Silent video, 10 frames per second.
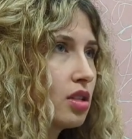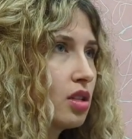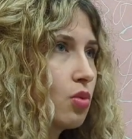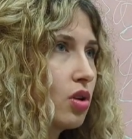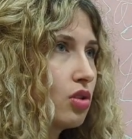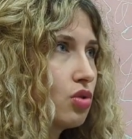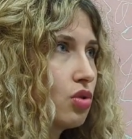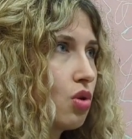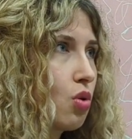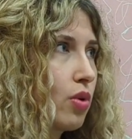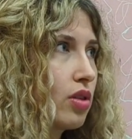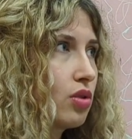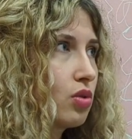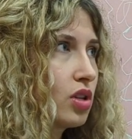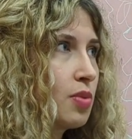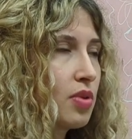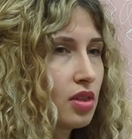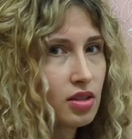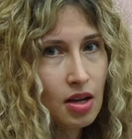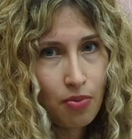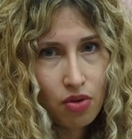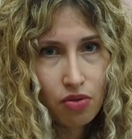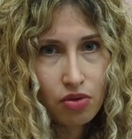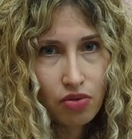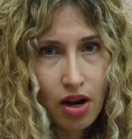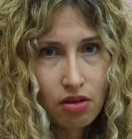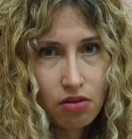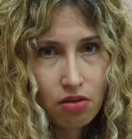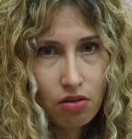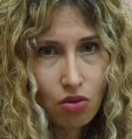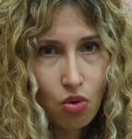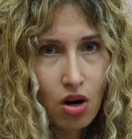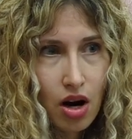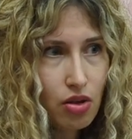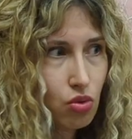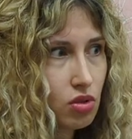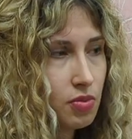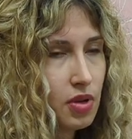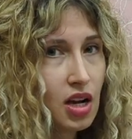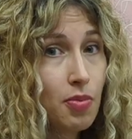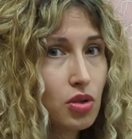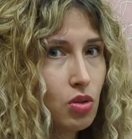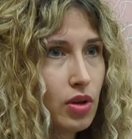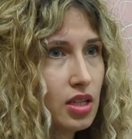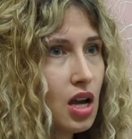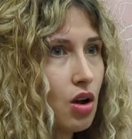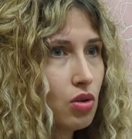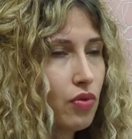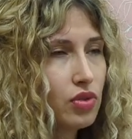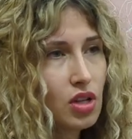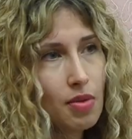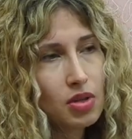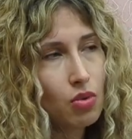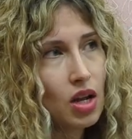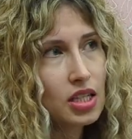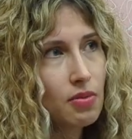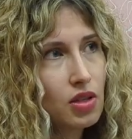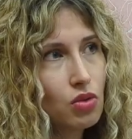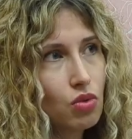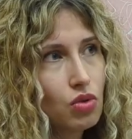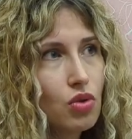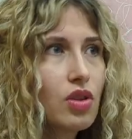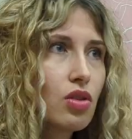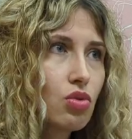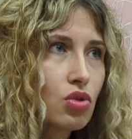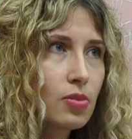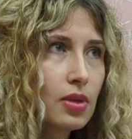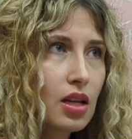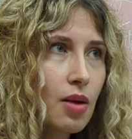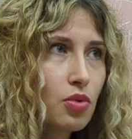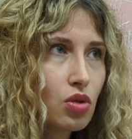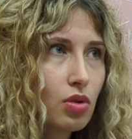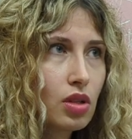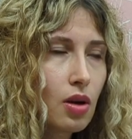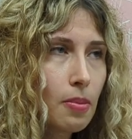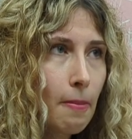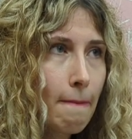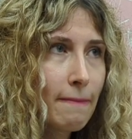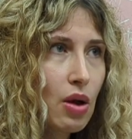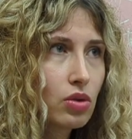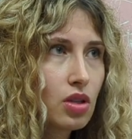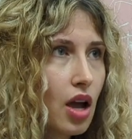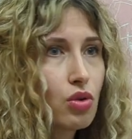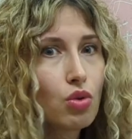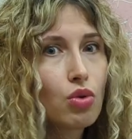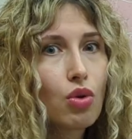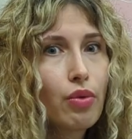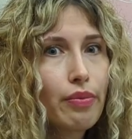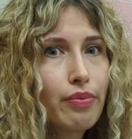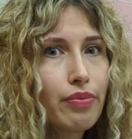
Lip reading: let's say you wanted to know whether you're keeping the tempo straight, or are you speeding up or slowing down? Oftentimes I would ask my students, do you think you're just speeding up or slowing down? They would say, I don't know.